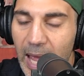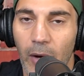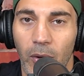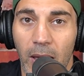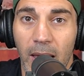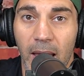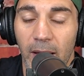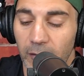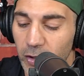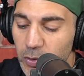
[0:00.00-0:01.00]
now,
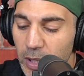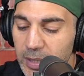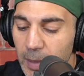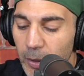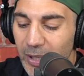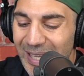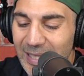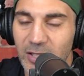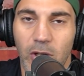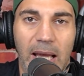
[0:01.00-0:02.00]
first one I'm talking about
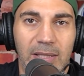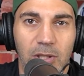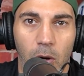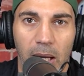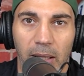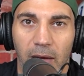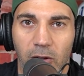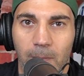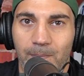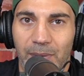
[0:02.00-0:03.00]
is you guys know I love
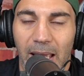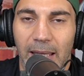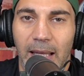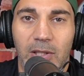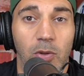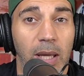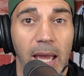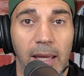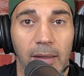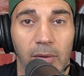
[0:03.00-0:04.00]
them and that's
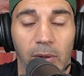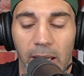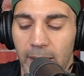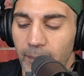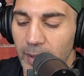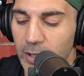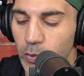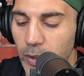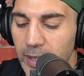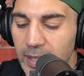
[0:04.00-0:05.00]
okay. Okay, it is
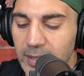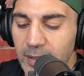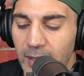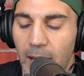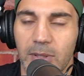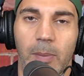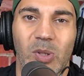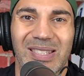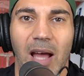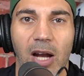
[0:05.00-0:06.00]
what it is. The guy I'm talking about
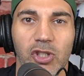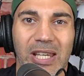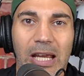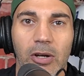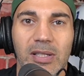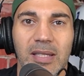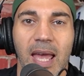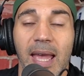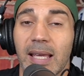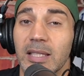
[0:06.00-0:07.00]
is Najee Harris.
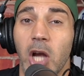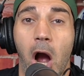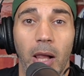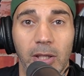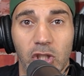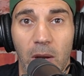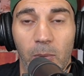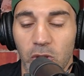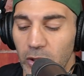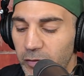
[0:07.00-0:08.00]
His college
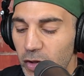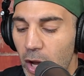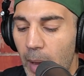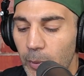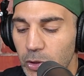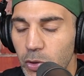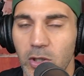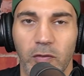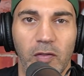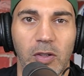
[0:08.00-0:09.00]
numbers look phenomenal:
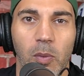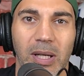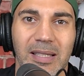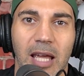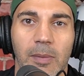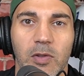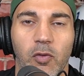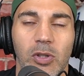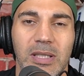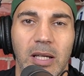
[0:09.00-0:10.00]
251 attempts,
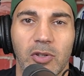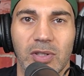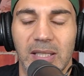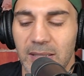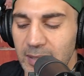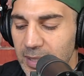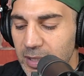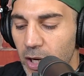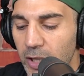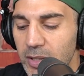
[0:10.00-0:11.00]

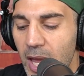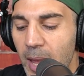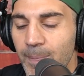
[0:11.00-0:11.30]
1466 yards,